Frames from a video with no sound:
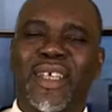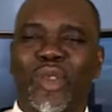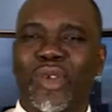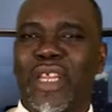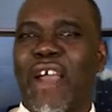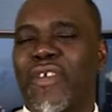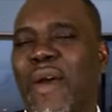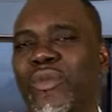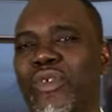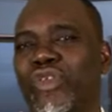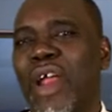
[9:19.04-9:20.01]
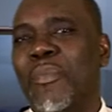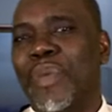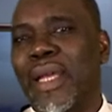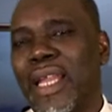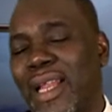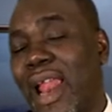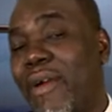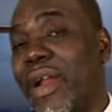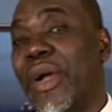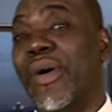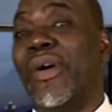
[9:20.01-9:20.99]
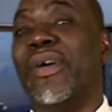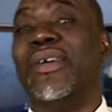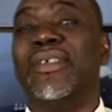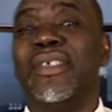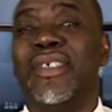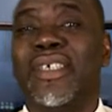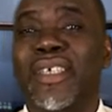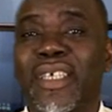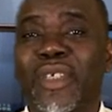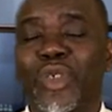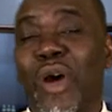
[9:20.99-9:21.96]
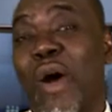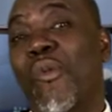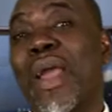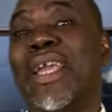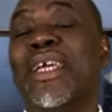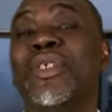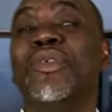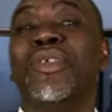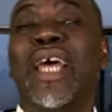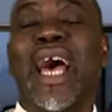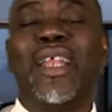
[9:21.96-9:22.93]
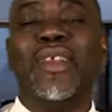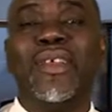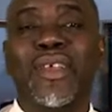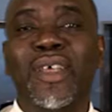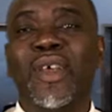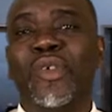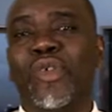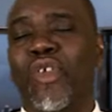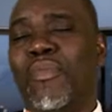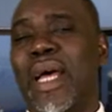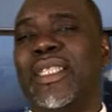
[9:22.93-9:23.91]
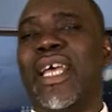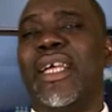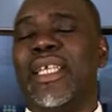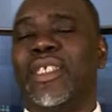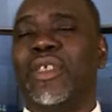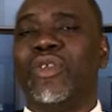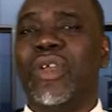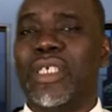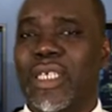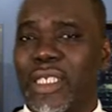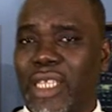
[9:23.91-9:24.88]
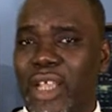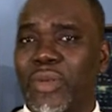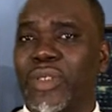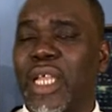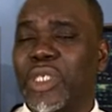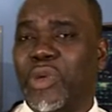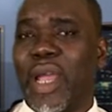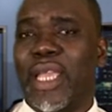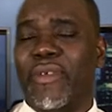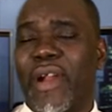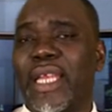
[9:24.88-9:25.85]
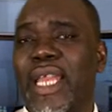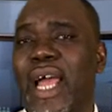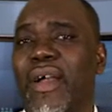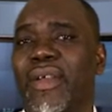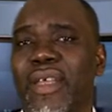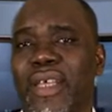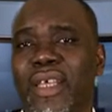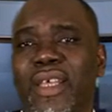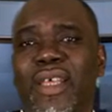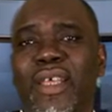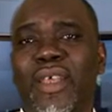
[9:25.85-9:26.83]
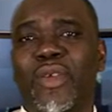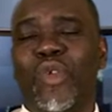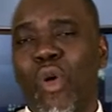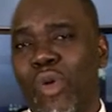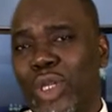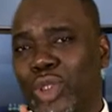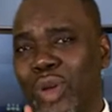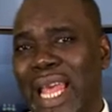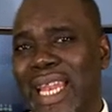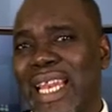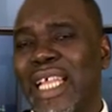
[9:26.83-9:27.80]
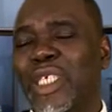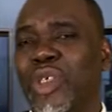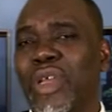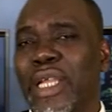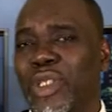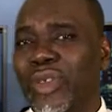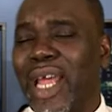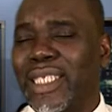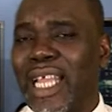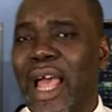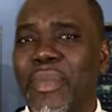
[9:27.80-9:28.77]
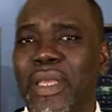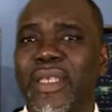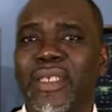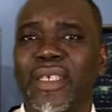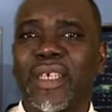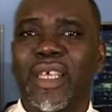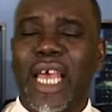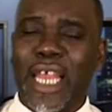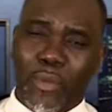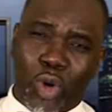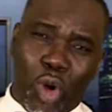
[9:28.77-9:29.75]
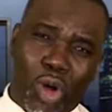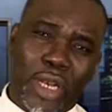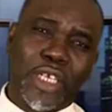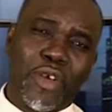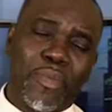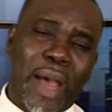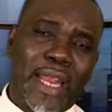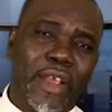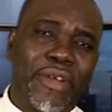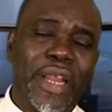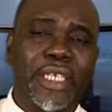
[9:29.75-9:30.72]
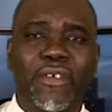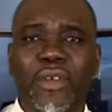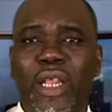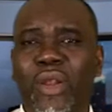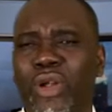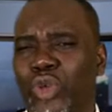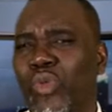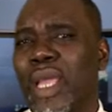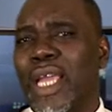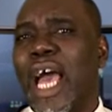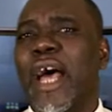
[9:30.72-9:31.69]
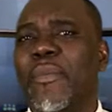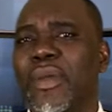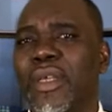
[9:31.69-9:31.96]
So i have come to trumpet the clarion call to awaken you that no matter the situation, the circumstance you are in right now, God wants to enlist you into that army. And I'm calling you by the grace of the Lord to wake up.